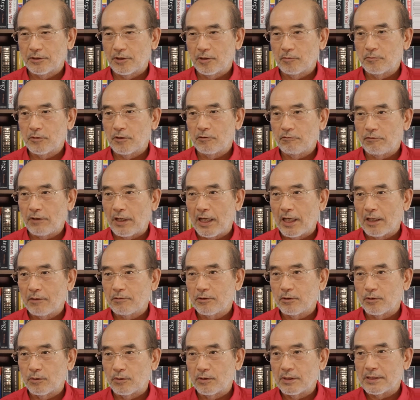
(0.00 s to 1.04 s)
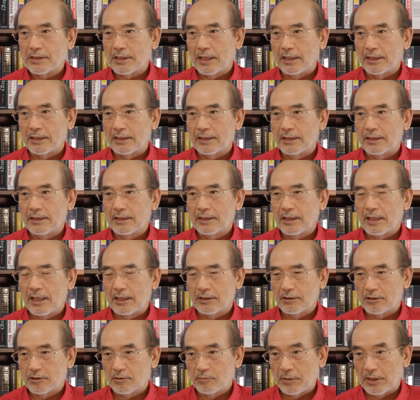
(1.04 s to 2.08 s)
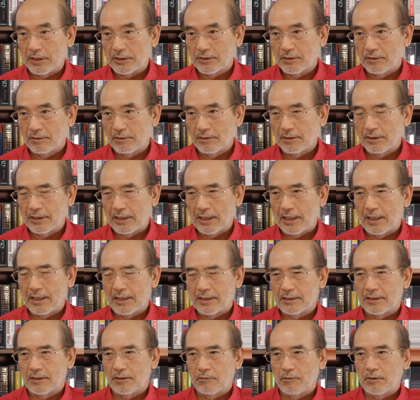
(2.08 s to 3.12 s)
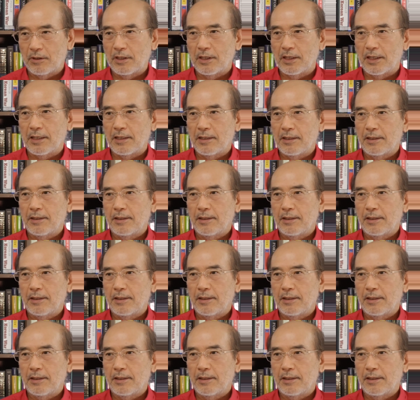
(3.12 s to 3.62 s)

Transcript: Number 5, Ulsan, I just mentioned, that is a really